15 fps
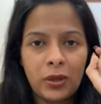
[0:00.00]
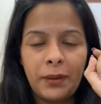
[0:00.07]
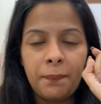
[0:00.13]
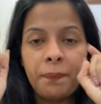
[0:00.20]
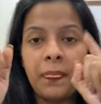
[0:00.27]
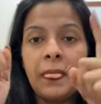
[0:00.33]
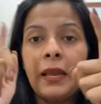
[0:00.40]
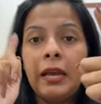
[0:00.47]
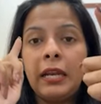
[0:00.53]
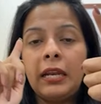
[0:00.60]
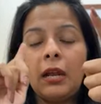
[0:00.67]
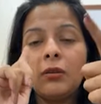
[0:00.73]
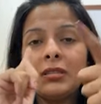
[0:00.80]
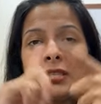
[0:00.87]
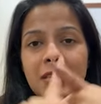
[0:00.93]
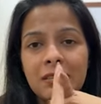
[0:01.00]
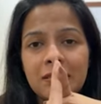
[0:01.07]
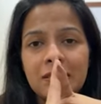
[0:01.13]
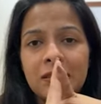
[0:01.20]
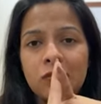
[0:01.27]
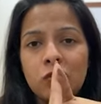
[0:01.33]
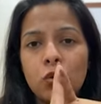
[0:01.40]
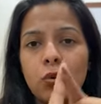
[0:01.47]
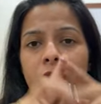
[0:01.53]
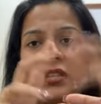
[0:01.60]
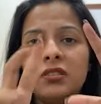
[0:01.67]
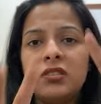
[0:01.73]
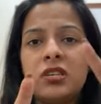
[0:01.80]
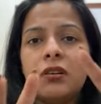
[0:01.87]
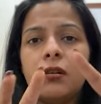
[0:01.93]
Okay, now since the
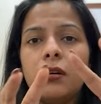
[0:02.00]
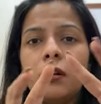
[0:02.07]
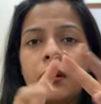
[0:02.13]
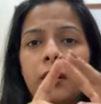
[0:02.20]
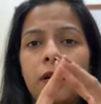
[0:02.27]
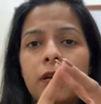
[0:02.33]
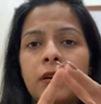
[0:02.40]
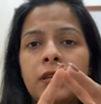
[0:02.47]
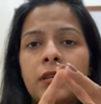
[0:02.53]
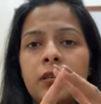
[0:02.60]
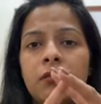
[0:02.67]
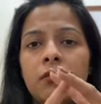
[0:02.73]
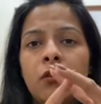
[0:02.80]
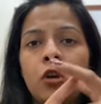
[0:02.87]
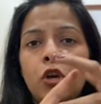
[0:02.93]
students here learn